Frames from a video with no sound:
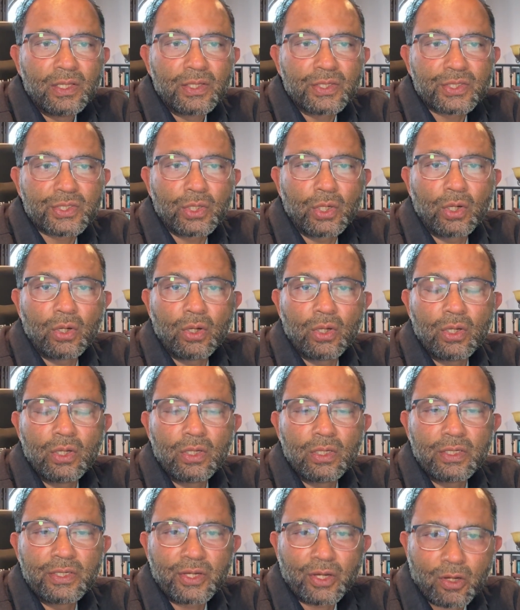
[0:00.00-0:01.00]
So
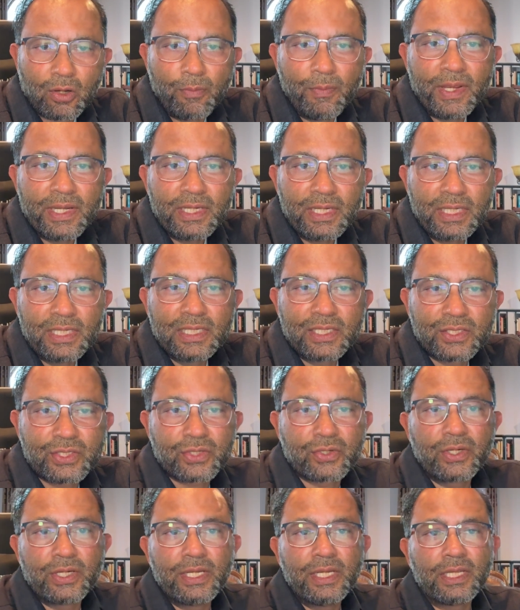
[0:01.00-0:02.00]
recommended
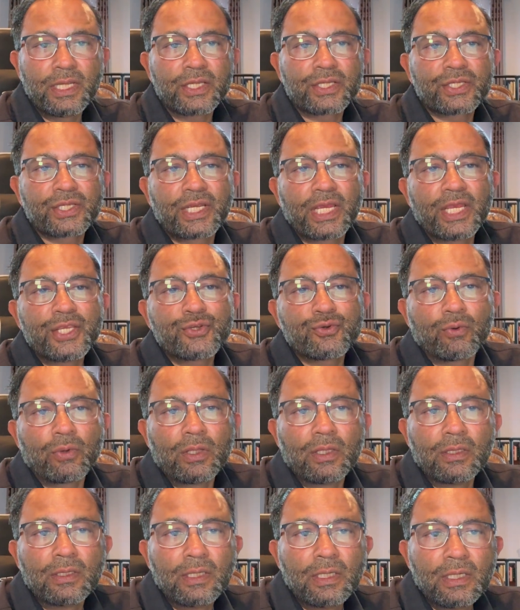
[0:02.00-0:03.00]
screening
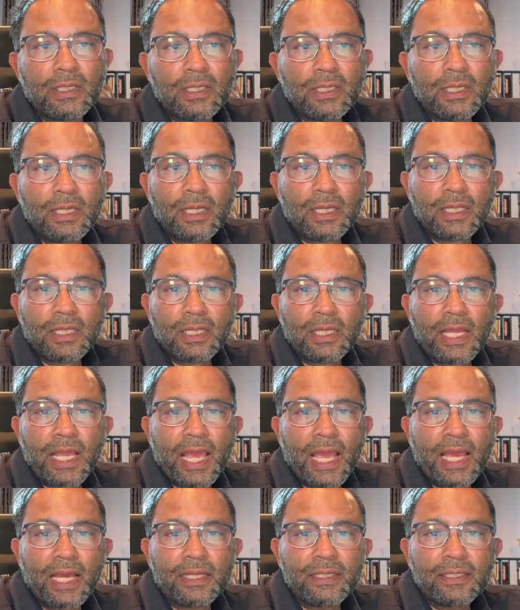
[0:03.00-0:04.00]
schedule
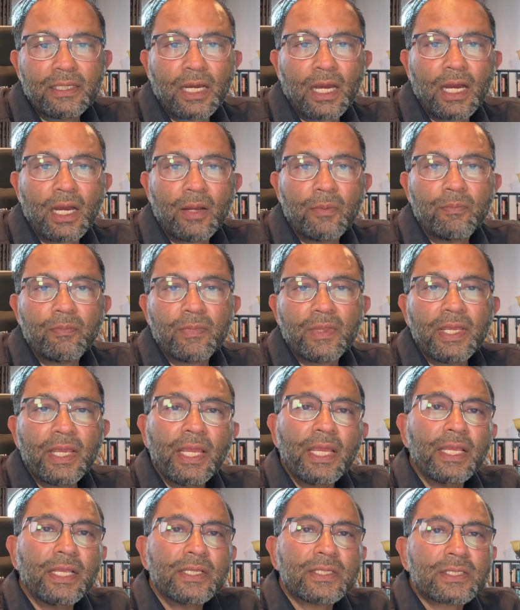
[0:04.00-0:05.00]
and
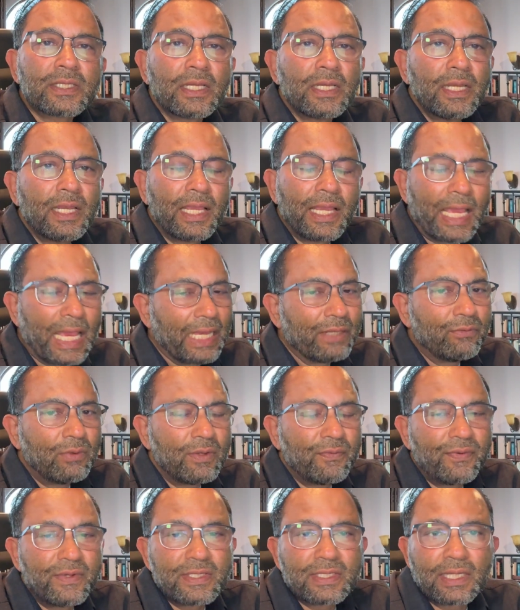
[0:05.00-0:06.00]
is
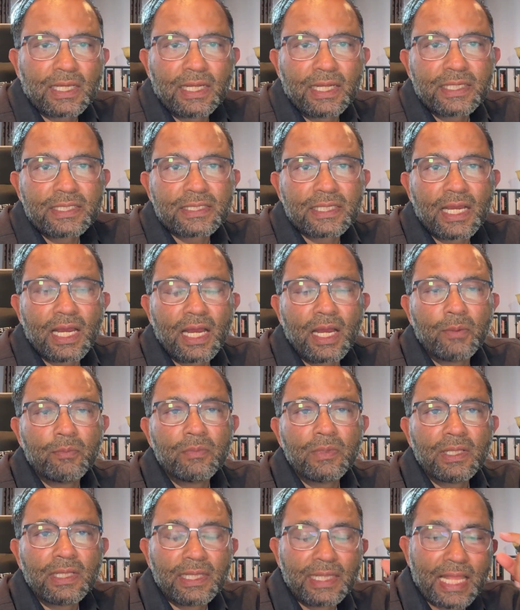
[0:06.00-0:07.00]
annual physical
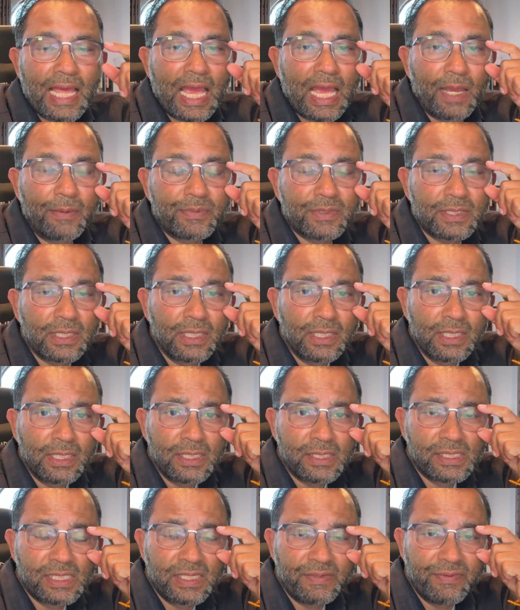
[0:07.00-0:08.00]
exam, labs,
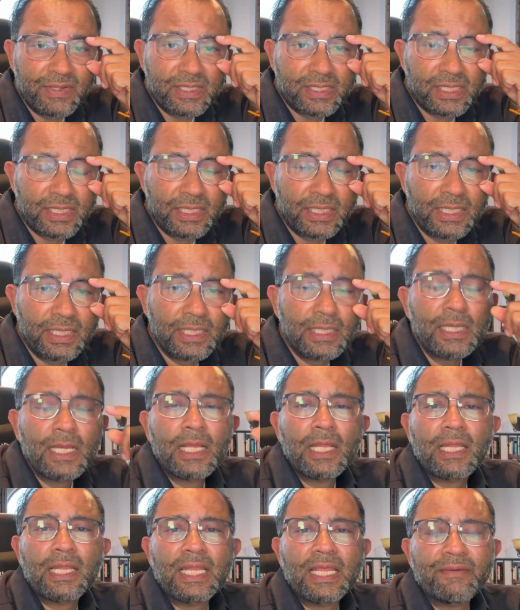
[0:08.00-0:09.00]
CBC,
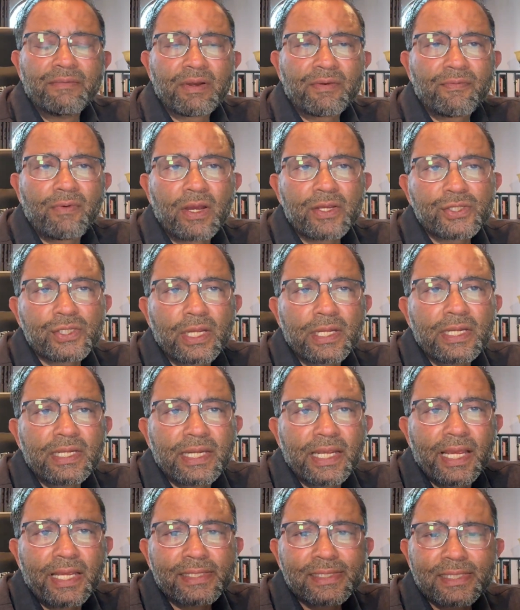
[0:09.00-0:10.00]
liver function
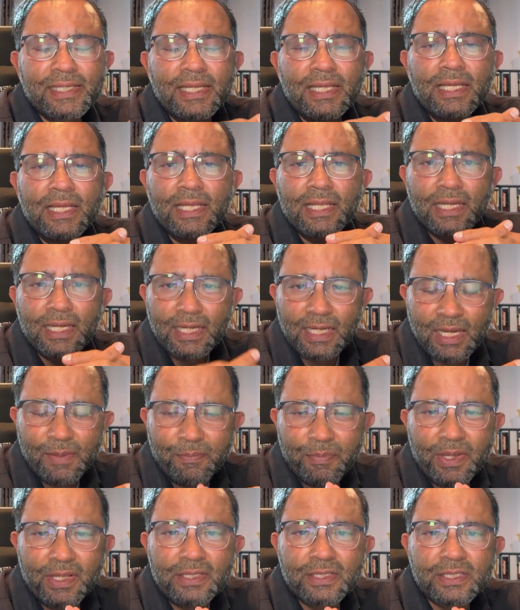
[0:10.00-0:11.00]
test,
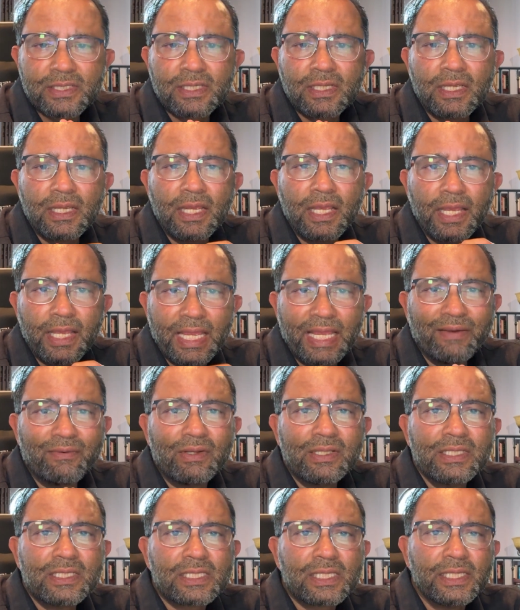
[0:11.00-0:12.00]
lipids,
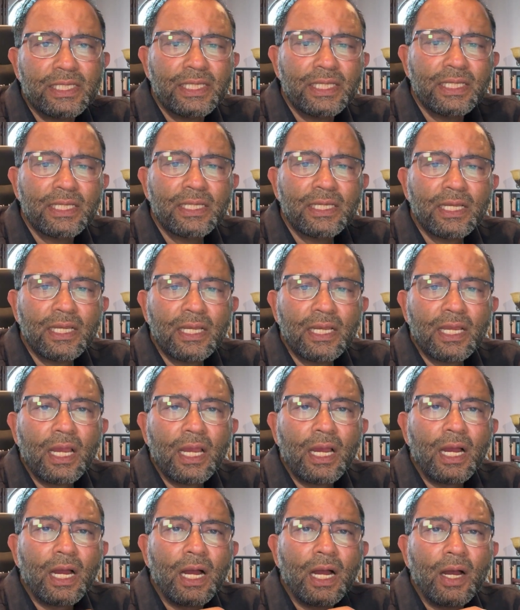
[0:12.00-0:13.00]
A1C,
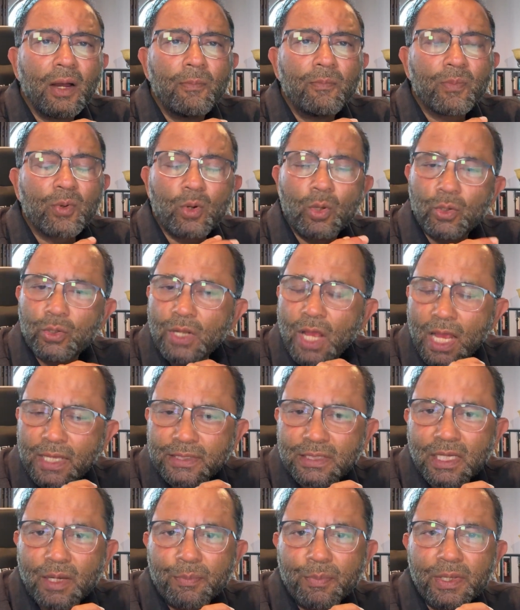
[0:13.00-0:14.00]

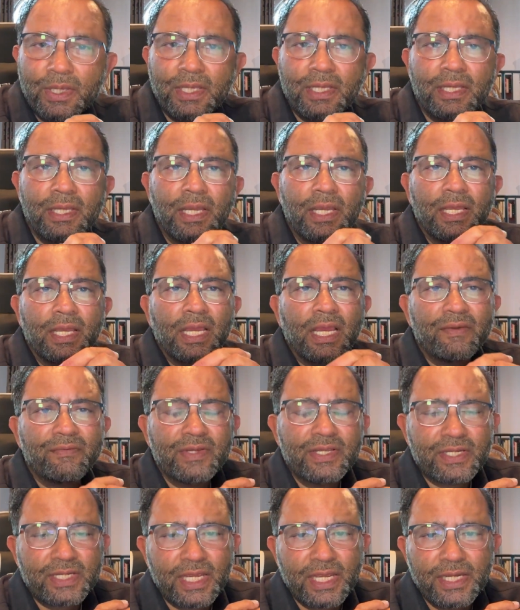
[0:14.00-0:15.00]
colonoscopy
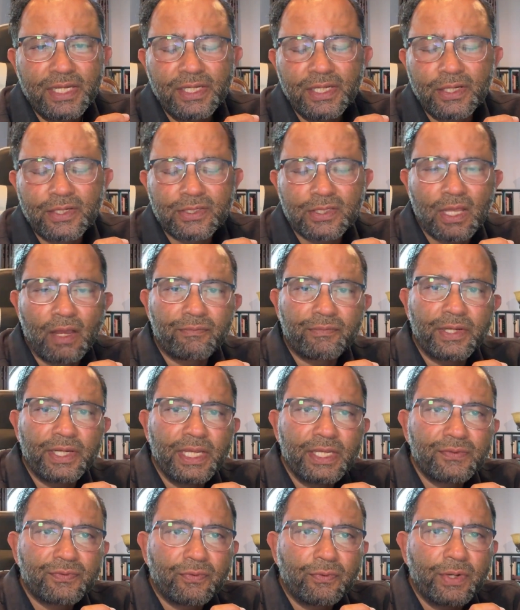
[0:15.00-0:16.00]
every 10 years after
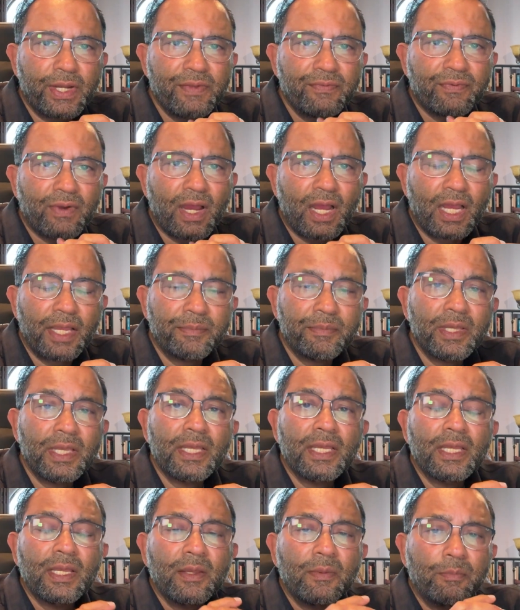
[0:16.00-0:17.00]
age 45,
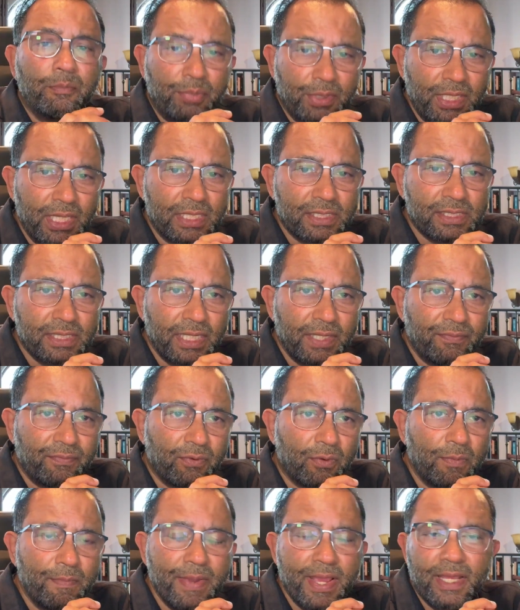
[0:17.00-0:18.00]
PSA
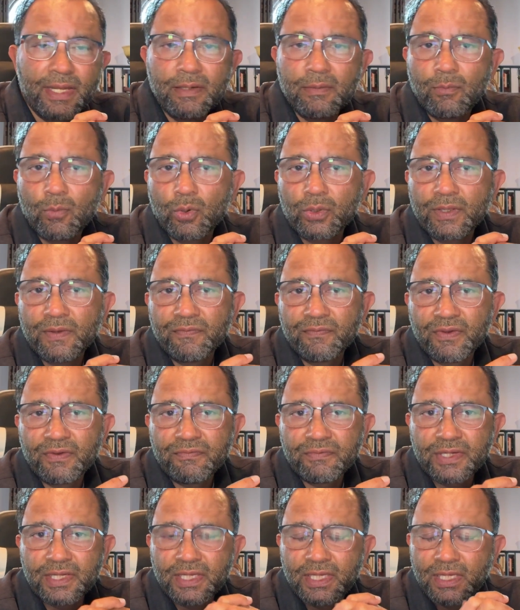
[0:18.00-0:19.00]
for men more than
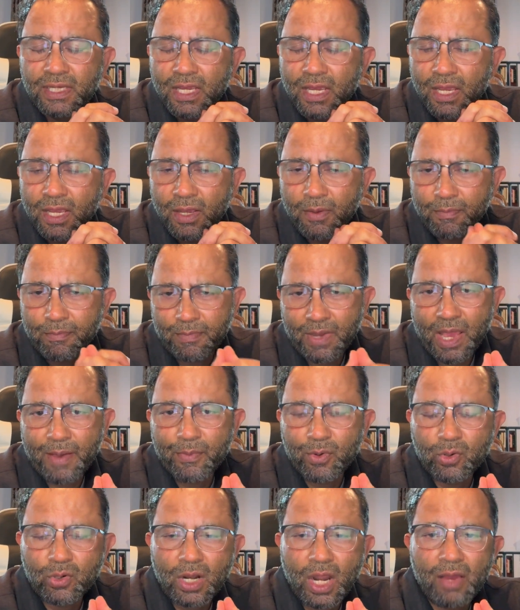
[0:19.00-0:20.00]
50,
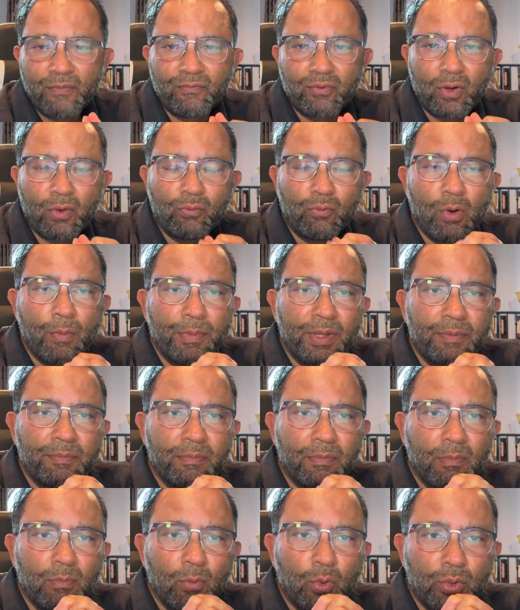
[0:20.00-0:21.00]
mammogram for
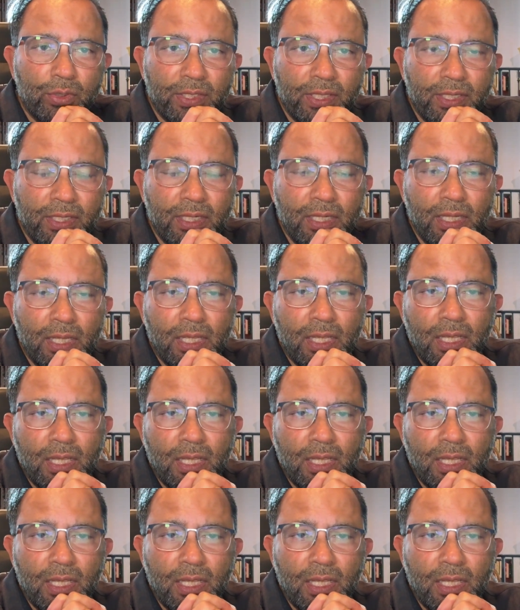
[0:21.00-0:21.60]
women more than